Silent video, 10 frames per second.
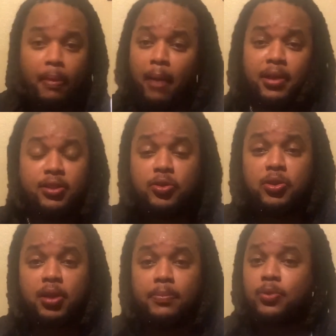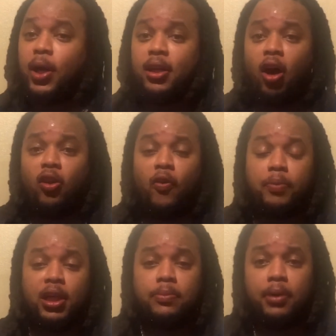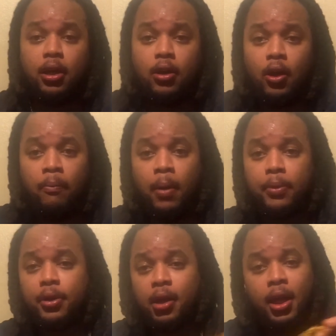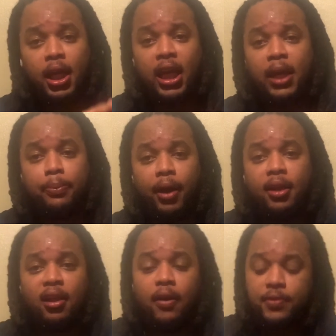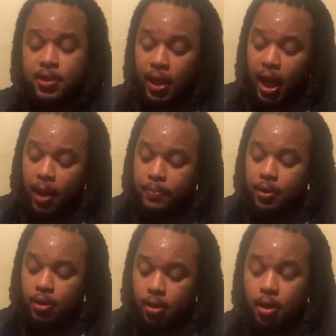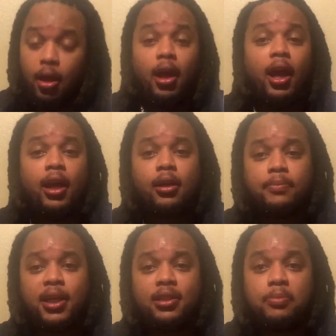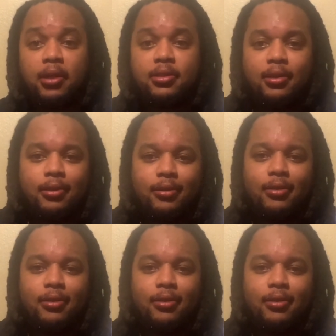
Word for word: I'm getting too, I'm sweating all over the place. But remember, eat, pray, love, and stay happy. And come taste my city.